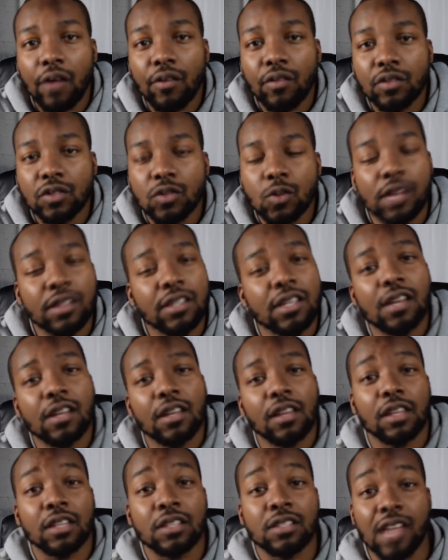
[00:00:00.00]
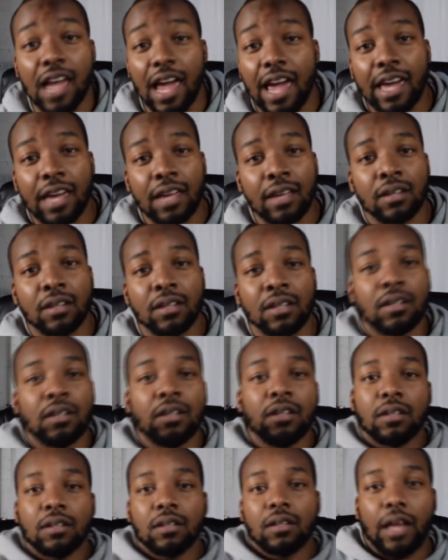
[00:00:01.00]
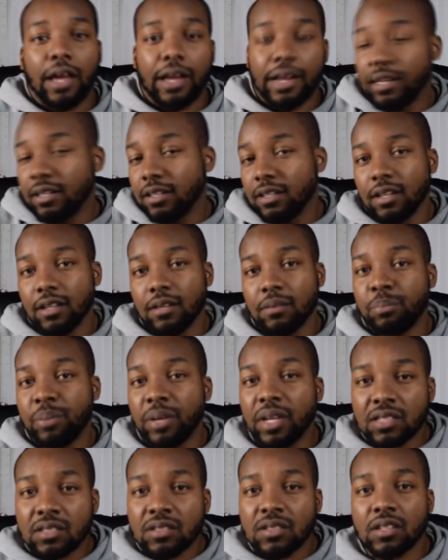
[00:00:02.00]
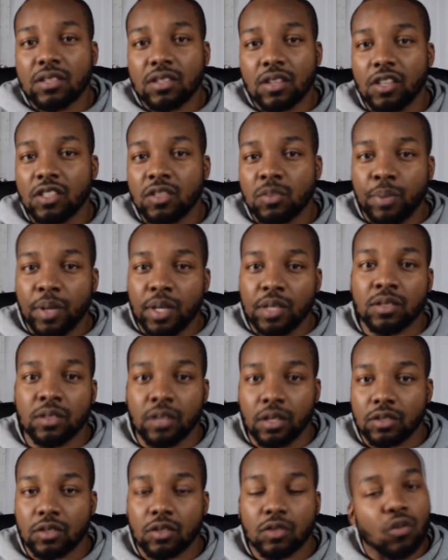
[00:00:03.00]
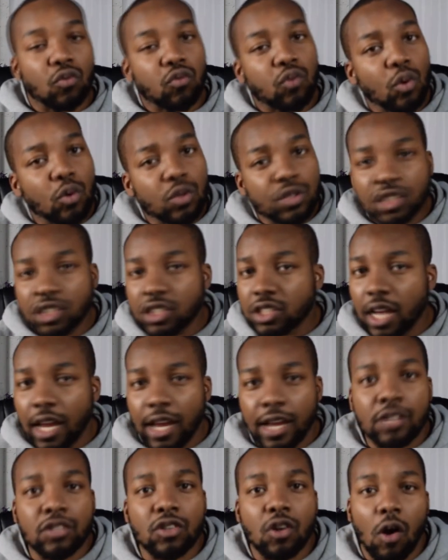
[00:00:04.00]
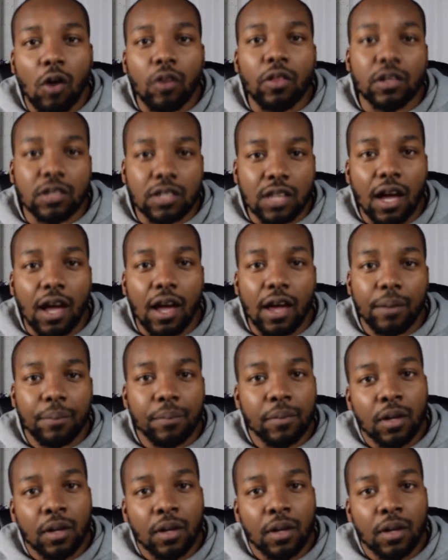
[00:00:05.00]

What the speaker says: So at the end of the day, like business is business. The rules change all the time.